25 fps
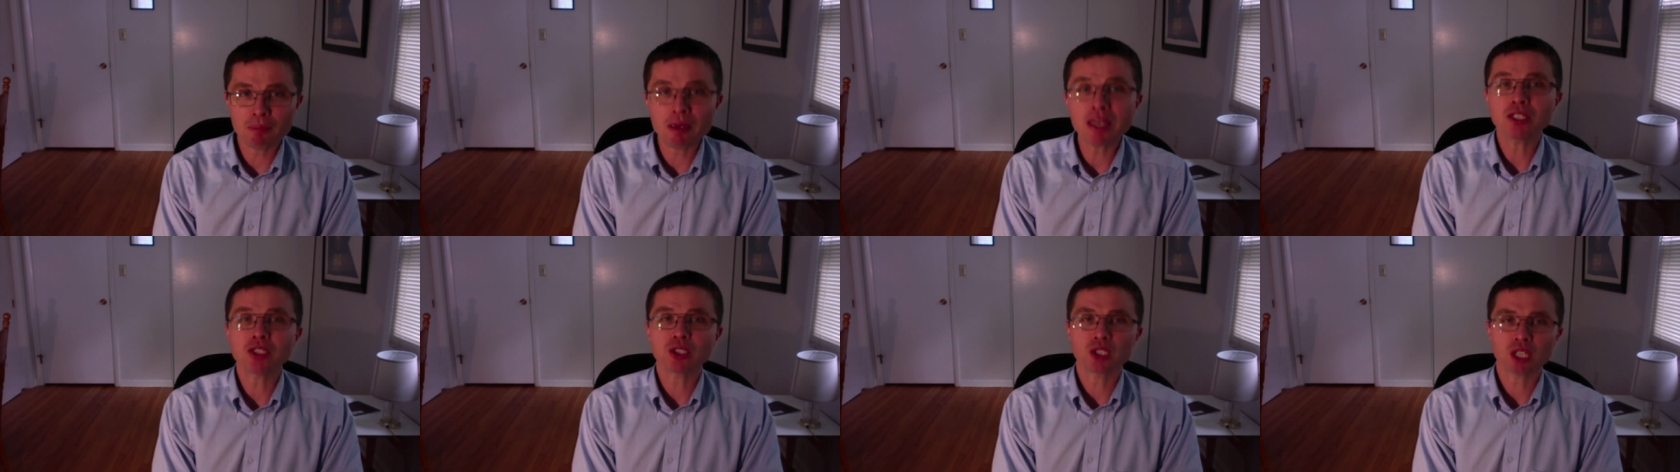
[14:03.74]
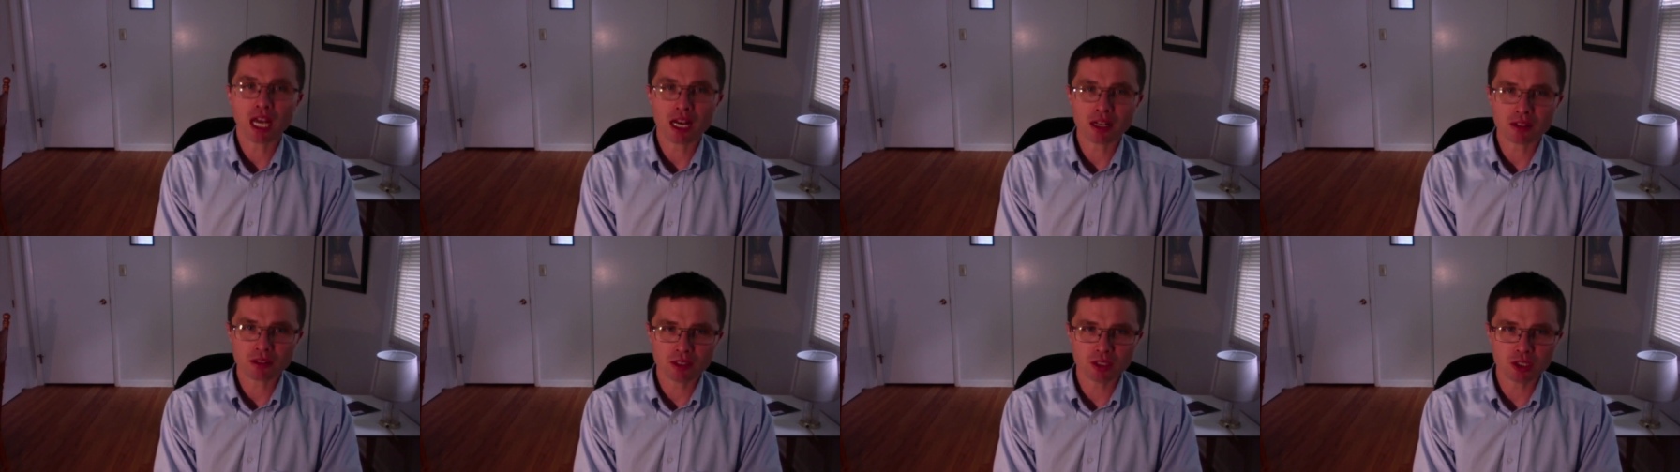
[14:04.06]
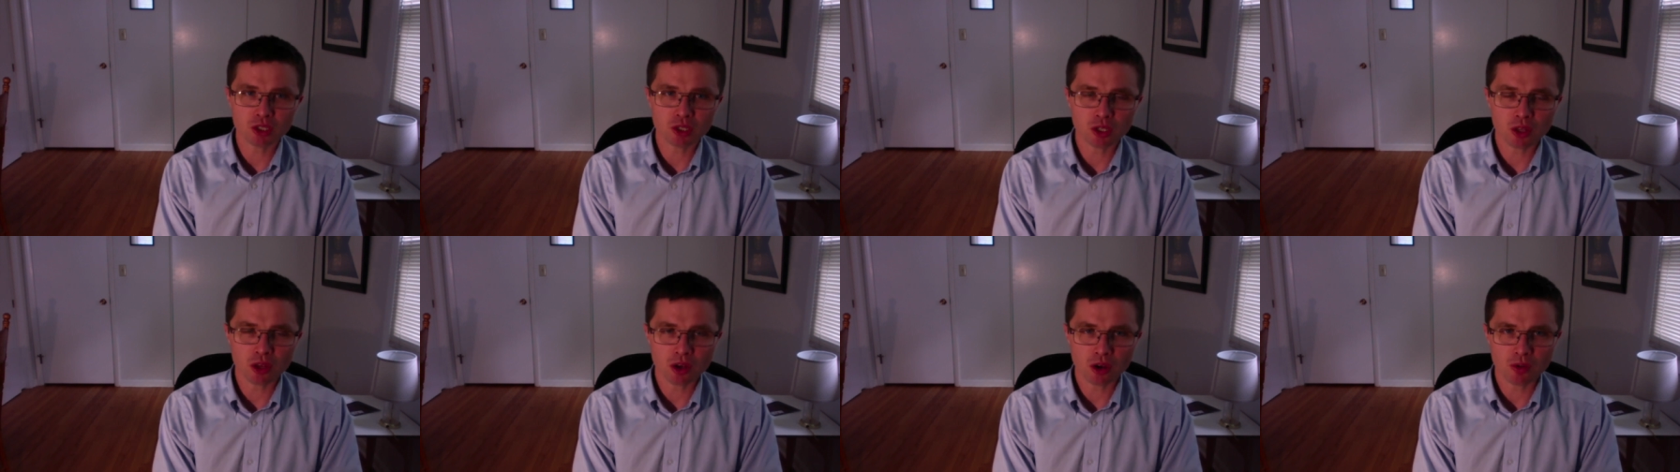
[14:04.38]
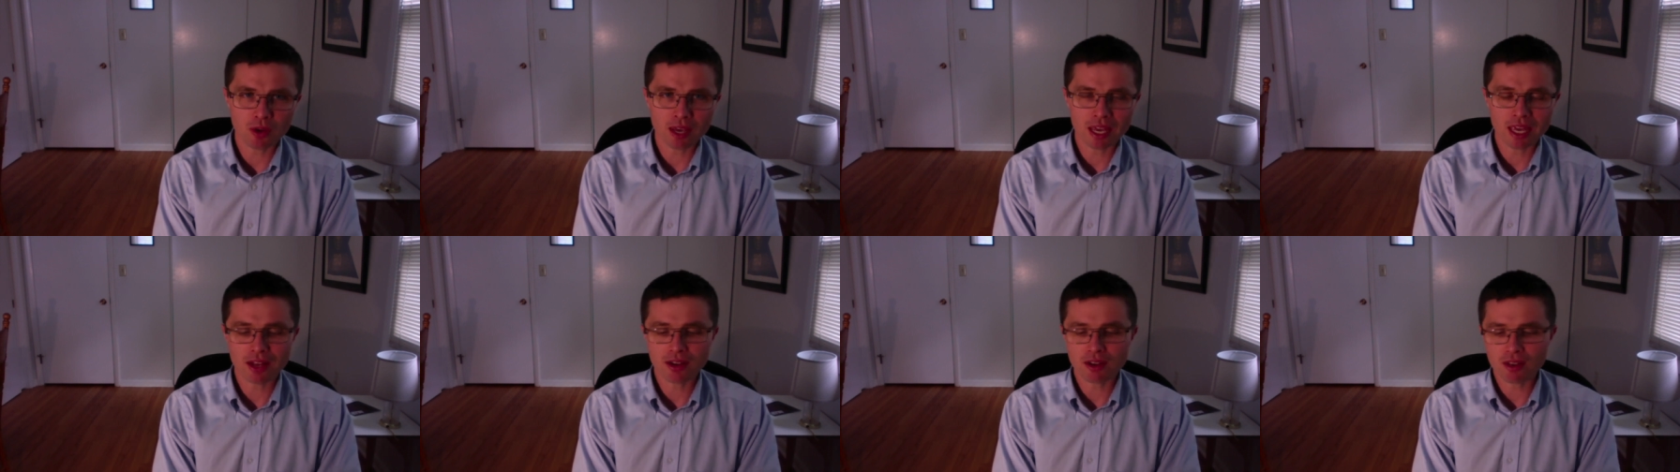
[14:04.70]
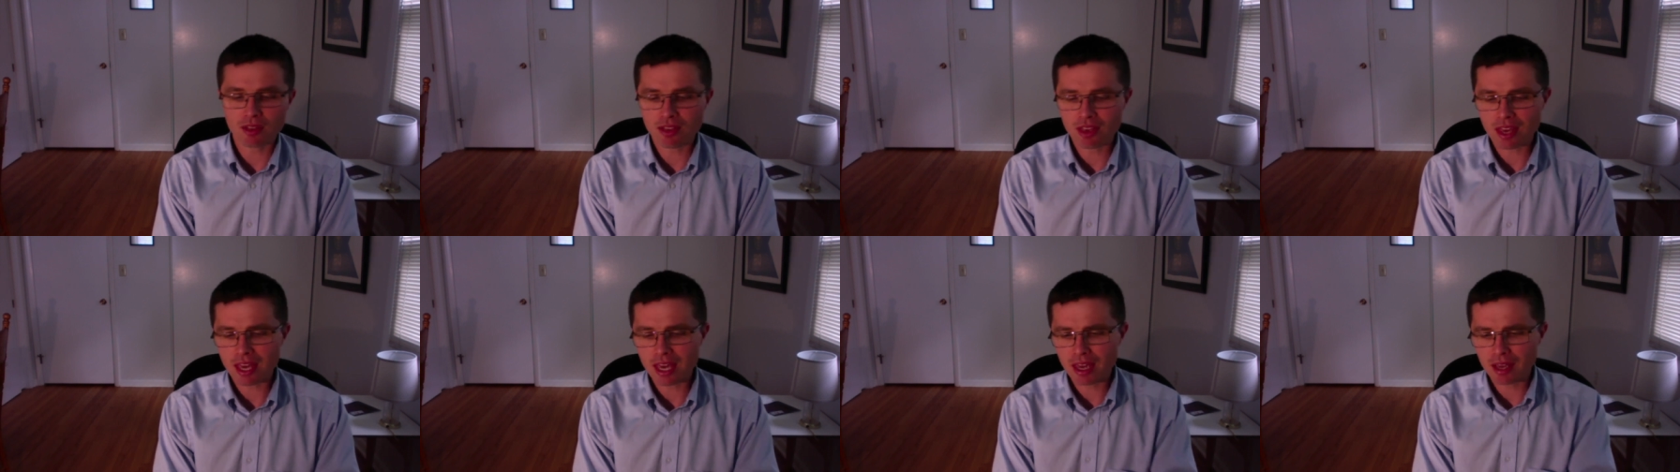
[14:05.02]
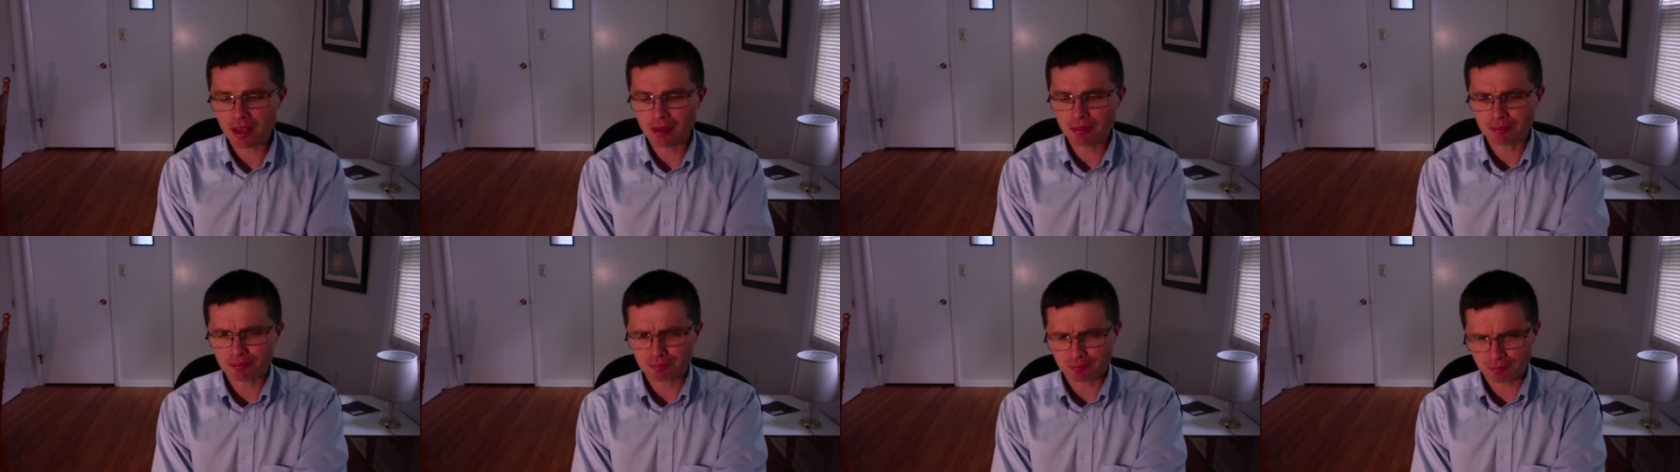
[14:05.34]
big challenge, though, in
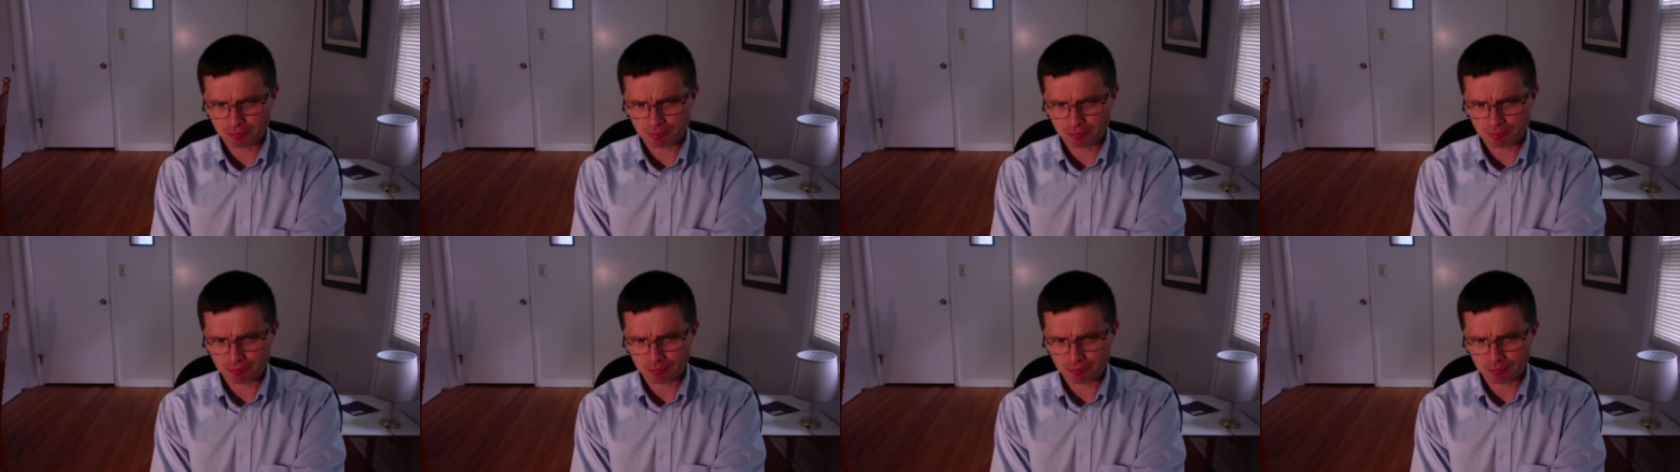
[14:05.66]
the